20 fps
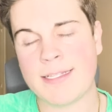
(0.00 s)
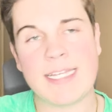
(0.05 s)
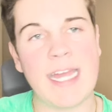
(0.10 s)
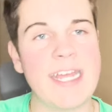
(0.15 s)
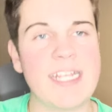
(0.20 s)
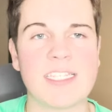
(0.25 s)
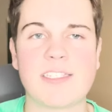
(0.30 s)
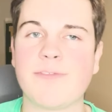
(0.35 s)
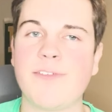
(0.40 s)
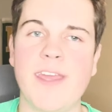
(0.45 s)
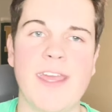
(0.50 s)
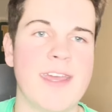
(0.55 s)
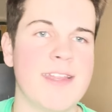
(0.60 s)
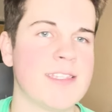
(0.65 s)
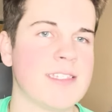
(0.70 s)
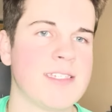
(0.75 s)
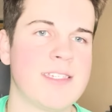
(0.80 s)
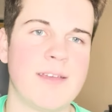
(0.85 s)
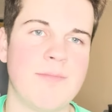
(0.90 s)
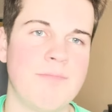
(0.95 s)
Titans
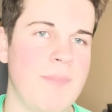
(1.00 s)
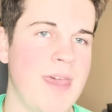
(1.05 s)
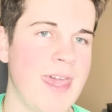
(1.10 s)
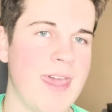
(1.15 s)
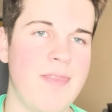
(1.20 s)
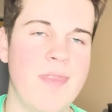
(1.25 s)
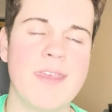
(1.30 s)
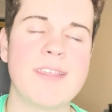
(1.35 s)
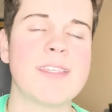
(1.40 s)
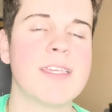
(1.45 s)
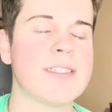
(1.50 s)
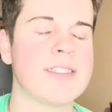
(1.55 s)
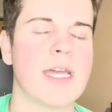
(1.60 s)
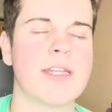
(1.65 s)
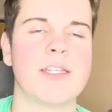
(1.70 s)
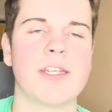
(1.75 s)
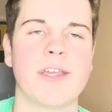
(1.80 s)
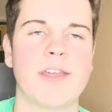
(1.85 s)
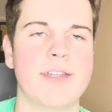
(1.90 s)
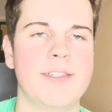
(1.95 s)
fans, man, this is
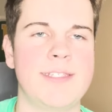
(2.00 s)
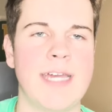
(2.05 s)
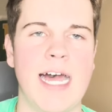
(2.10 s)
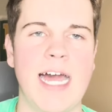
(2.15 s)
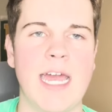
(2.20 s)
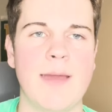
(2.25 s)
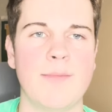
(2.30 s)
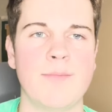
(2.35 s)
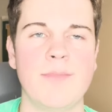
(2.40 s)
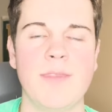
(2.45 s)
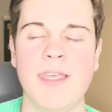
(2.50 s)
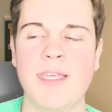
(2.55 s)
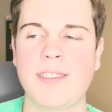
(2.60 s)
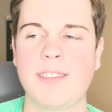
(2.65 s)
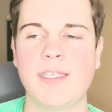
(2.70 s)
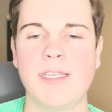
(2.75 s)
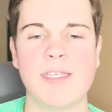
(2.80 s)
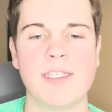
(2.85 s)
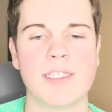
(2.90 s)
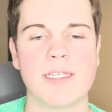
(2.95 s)
such a good time.
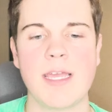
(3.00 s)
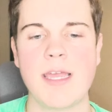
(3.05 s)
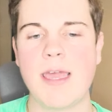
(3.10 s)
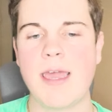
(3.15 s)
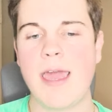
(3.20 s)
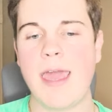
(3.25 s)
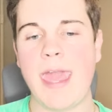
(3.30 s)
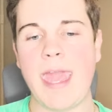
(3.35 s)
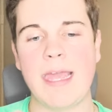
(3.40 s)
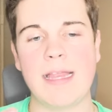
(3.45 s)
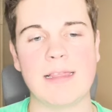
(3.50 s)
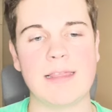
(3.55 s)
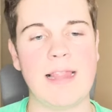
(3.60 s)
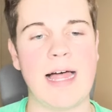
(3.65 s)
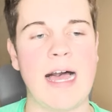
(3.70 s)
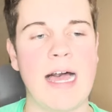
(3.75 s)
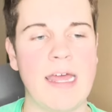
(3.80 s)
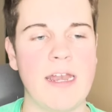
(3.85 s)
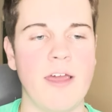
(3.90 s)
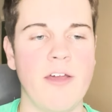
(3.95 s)
This is a
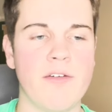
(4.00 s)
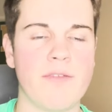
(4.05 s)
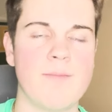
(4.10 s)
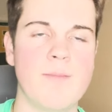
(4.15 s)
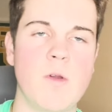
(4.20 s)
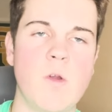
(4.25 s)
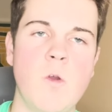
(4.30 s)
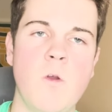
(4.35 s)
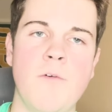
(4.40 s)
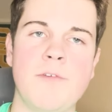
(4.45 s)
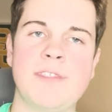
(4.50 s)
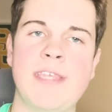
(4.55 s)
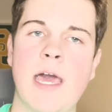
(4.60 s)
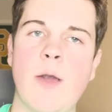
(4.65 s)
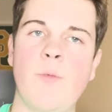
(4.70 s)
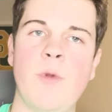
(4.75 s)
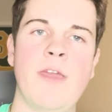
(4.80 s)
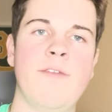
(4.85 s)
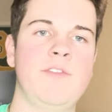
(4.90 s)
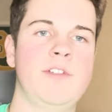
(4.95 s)
lot of moves
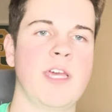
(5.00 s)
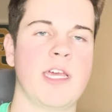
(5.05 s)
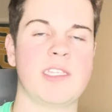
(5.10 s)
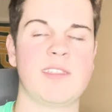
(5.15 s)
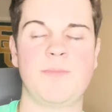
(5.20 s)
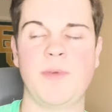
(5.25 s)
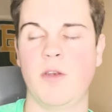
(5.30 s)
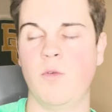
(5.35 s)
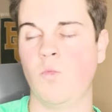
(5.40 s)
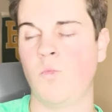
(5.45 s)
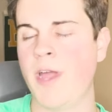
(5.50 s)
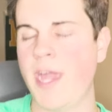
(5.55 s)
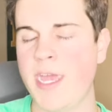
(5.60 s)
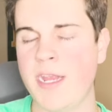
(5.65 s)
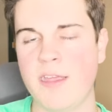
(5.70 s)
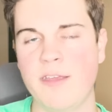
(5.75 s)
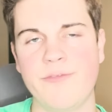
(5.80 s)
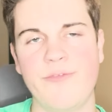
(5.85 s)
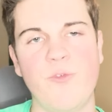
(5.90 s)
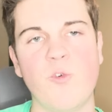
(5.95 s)
that we've just been
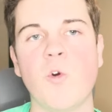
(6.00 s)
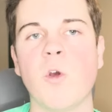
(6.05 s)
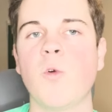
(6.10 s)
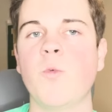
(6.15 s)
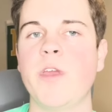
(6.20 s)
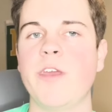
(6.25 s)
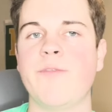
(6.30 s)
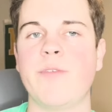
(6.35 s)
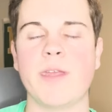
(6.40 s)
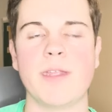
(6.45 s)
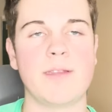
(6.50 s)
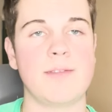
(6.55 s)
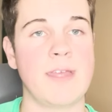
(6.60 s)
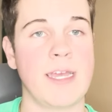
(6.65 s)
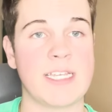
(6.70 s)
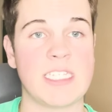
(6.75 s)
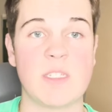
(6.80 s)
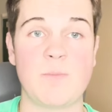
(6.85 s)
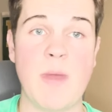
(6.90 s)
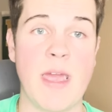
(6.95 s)
waiting for, we've been
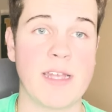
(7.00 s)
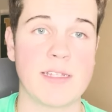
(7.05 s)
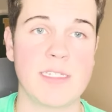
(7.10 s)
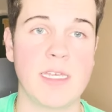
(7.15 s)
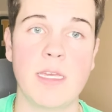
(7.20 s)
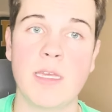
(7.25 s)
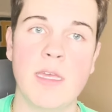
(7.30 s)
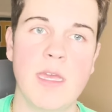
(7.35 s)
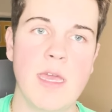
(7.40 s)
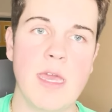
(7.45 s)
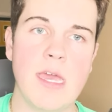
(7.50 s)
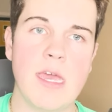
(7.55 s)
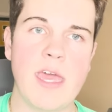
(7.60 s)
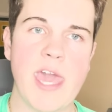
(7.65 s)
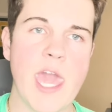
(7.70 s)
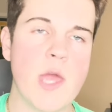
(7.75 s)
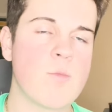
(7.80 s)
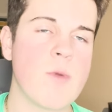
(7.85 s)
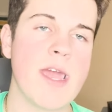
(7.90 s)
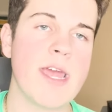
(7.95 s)
expecting.
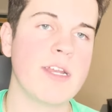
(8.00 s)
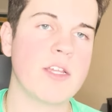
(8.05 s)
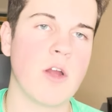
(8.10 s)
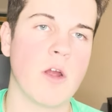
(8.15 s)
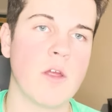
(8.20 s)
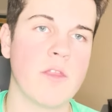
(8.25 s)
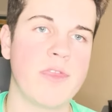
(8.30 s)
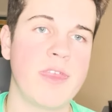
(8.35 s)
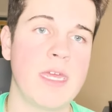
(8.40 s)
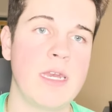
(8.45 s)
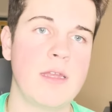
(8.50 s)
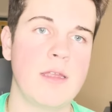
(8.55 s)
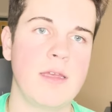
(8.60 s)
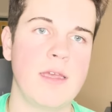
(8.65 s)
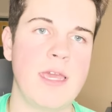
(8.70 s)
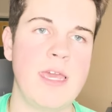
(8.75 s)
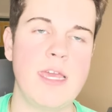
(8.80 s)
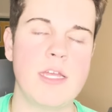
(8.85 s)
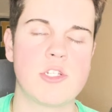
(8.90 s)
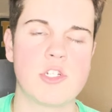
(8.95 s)
And Rand
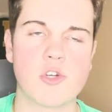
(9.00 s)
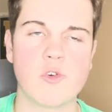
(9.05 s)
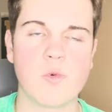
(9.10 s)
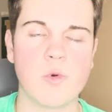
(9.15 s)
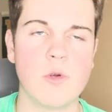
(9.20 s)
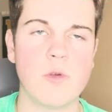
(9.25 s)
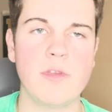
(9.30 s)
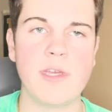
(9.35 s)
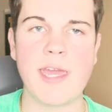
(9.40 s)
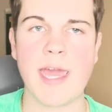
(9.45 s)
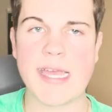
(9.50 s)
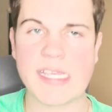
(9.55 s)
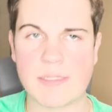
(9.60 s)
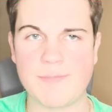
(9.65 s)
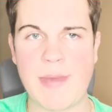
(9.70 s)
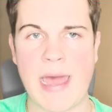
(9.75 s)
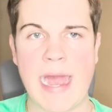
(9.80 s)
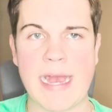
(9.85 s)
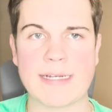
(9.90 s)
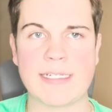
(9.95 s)
Carthan, he truly has
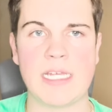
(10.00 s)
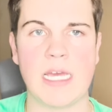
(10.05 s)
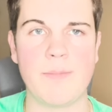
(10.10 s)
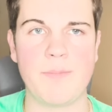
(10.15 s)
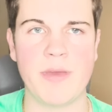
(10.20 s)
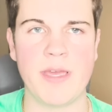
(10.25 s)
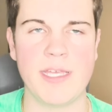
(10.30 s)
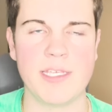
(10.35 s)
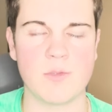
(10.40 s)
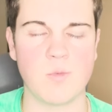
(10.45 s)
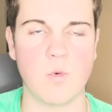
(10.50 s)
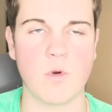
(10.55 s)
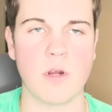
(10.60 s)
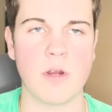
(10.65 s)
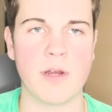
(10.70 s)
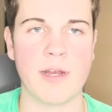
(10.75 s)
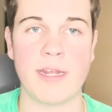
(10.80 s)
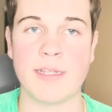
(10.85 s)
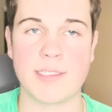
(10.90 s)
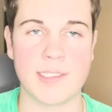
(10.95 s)
backed up his
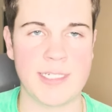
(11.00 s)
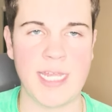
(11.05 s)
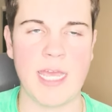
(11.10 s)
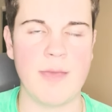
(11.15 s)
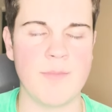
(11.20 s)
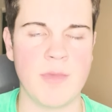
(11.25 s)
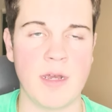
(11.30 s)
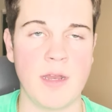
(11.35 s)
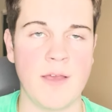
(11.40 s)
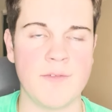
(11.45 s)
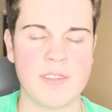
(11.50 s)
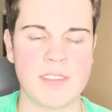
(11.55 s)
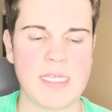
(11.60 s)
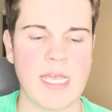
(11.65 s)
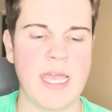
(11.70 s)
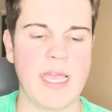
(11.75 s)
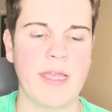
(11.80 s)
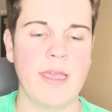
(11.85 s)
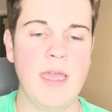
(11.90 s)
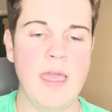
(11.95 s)
word and statement of
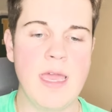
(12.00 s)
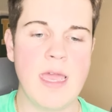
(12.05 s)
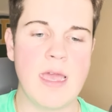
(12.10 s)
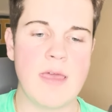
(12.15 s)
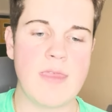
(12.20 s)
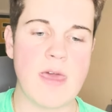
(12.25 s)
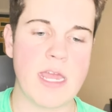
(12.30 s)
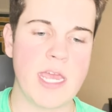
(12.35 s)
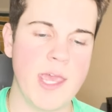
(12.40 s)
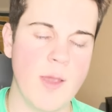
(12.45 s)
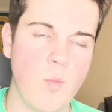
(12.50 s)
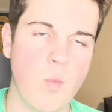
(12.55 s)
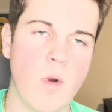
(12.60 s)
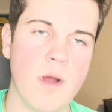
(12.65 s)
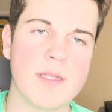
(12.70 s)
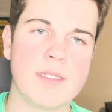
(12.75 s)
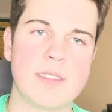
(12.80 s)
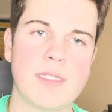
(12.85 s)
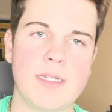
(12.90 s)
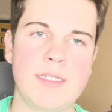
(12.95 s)
saying that he
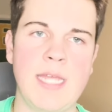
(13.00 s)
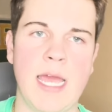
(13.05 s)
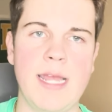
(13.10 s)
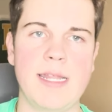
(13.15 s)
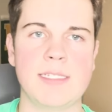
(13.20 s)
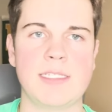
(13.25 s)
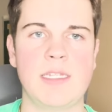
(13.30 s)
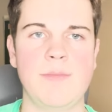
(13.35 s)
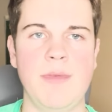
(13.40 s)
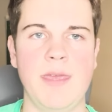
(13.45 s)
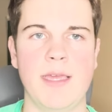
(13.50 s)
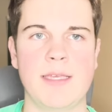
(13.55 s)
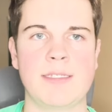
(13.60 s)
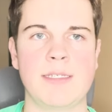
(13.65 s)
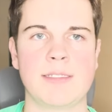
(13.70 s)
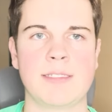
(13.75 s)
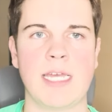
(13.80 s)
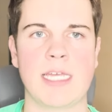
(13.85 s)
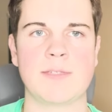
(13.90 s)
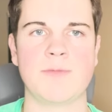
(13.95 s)
wants the Titans to be a
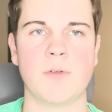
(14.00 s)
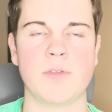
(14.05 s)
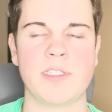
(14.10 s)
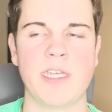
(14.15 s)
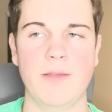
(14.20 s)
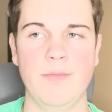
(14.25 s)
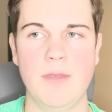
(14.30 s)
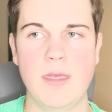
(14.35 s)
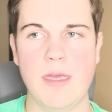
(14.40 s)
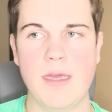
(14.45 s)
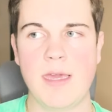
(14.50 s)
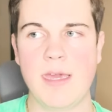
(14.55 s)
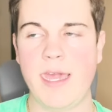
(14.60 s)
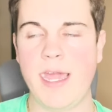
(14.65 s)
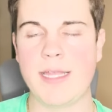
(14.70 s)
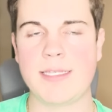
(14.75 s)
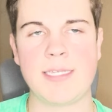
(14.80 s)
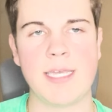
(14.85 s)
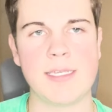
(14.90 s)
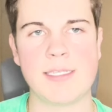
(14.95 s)
successful team.
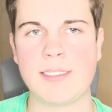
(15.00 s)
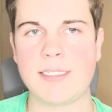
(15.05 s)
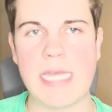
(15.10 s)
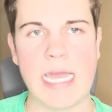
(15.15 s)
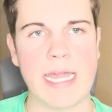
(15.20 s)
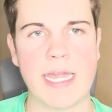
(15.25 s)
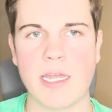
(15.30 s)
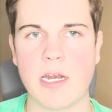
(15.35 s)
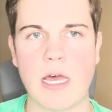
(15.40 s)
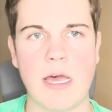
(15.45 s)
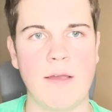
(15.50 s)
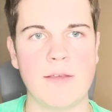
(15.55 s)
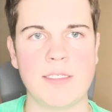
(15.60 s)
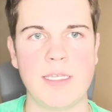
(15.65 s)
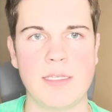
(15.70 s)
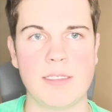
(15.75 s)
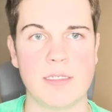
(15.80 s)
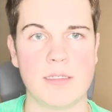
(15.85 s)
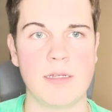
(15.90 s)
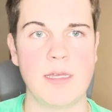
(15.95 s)
It's his second
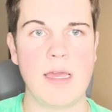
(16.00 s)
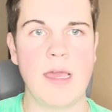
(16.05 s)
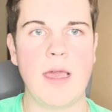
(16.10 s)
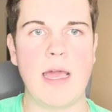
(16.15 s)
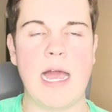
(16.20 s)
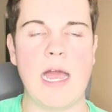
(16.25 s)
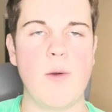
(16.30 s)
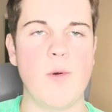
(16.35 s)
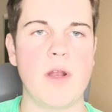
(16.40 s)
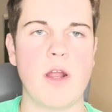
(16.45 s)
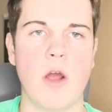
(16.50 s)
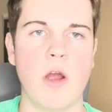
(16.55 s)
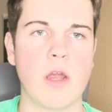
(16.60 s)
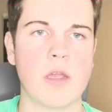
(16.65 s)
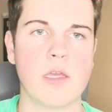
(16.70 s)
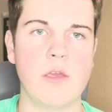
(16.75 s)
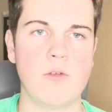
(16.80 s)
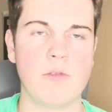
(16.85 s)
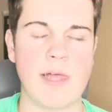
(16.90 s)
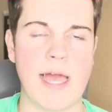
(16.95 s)
offseason. I would
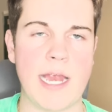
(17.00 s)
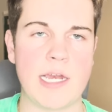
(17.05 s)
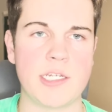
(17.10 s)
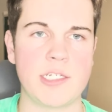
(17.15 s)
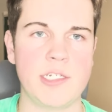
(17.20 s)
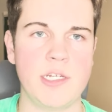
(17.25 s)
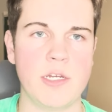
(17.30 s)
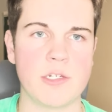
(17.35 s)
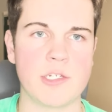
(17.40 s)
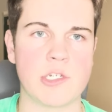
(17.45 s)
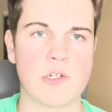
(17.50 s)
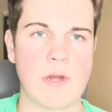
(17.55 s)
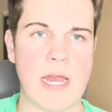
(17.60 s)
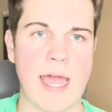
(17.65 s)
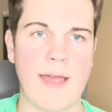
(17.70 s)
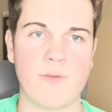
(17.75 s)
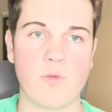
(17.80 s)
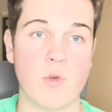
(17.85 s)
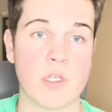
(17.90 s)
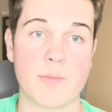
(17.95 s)
argue last year's
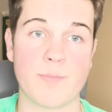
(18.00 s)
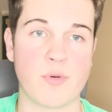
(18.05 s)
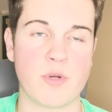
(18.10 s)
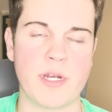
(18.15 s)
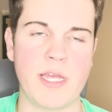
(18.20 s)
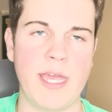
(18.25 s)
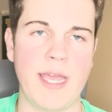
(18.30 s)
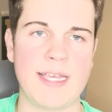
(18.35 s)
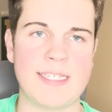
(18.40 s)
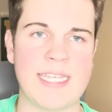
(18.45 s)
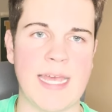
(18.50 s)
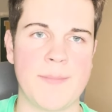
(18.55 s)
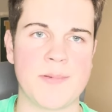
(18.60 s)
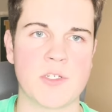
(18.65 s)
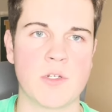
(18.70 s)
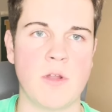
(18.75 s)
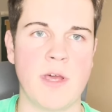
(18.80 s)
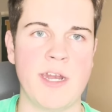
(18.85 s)
draft was pretty exceptional.